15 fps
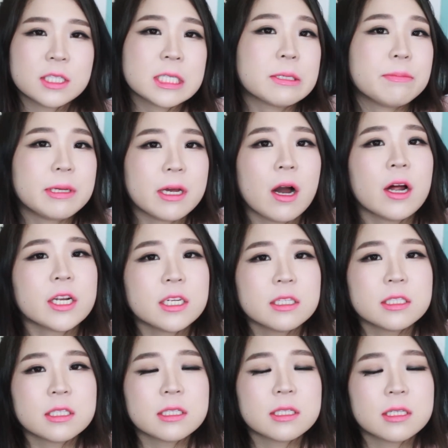to be
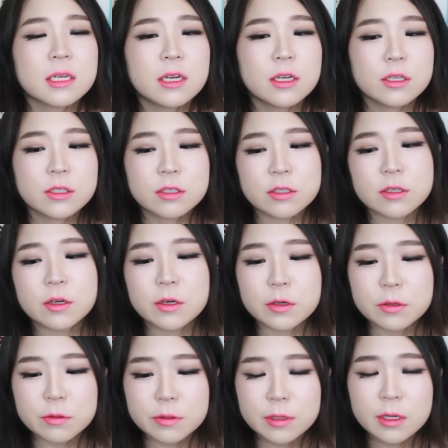honest.
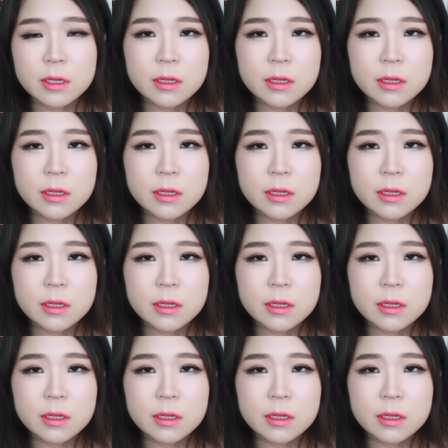So